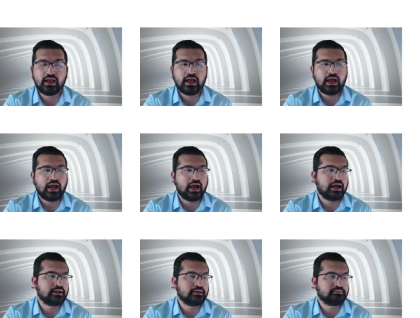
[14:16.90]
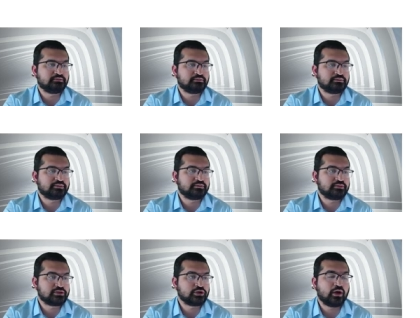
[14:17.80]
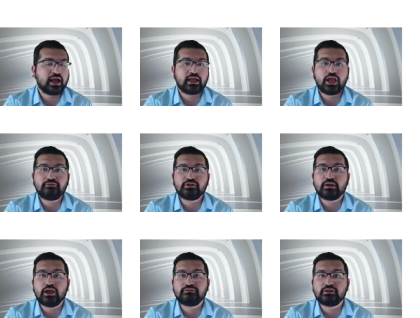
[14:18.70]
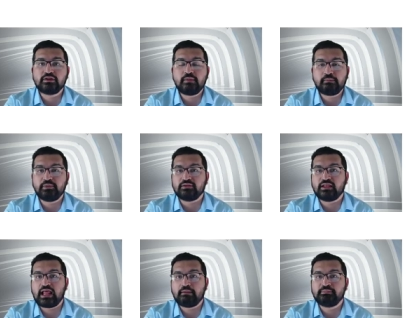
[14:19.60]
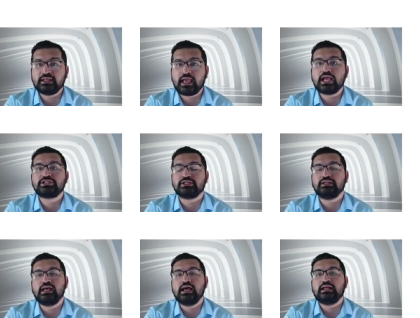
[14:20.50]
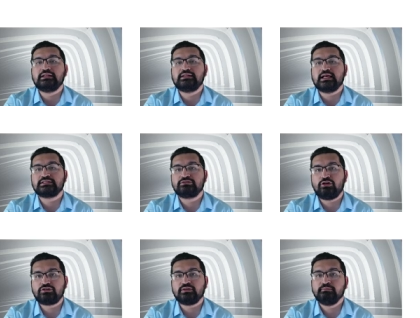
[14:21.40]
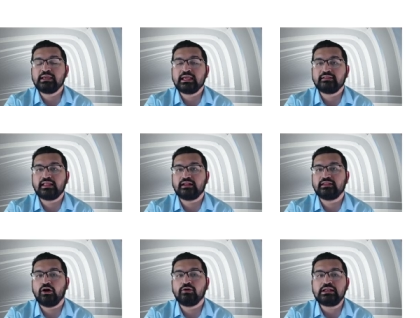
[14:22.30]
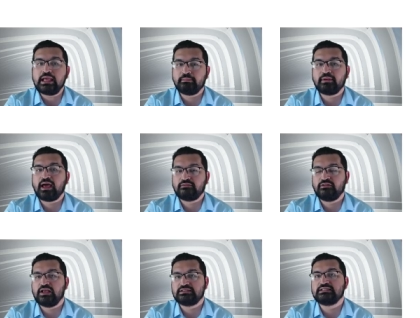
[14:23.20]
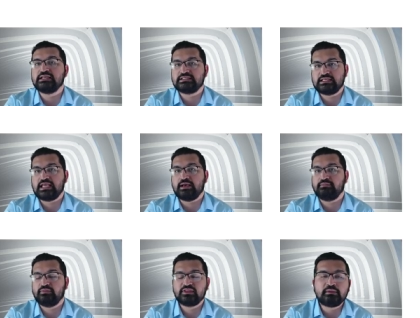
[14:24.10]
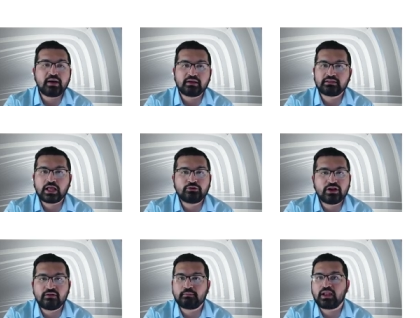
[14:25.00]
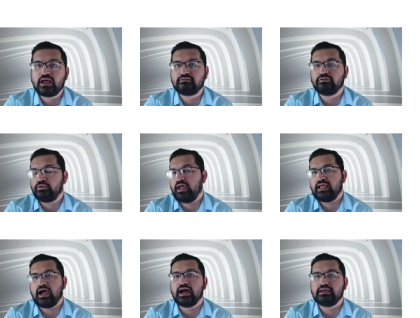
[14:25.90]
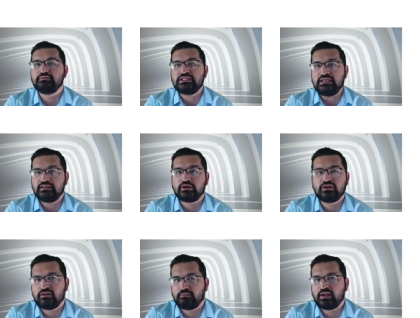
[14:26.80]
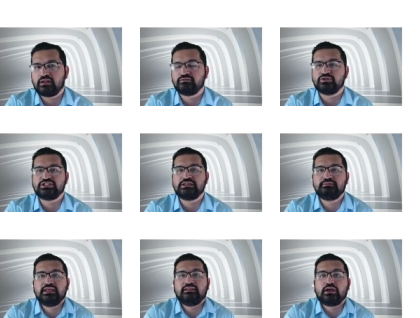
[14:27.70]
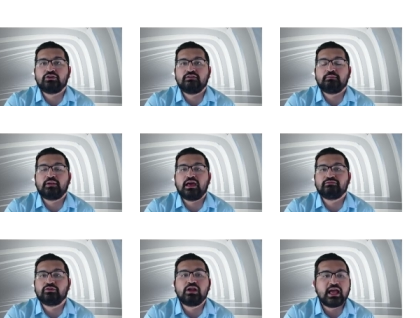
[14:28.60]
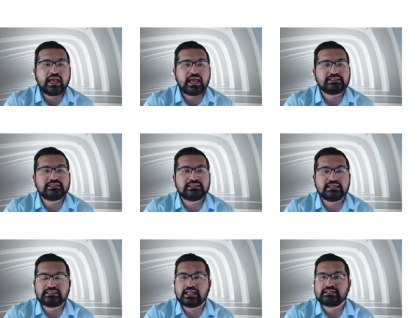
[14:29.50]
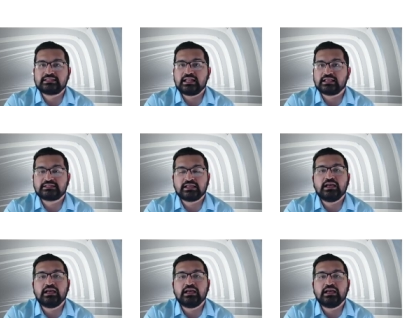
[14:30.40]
Uh, so you have to you have to remember that application does not mean that they only applied for ACCS EM. They they could have applied for IMT, they could have applied for GP, they could have applied for ACCS anesthetics.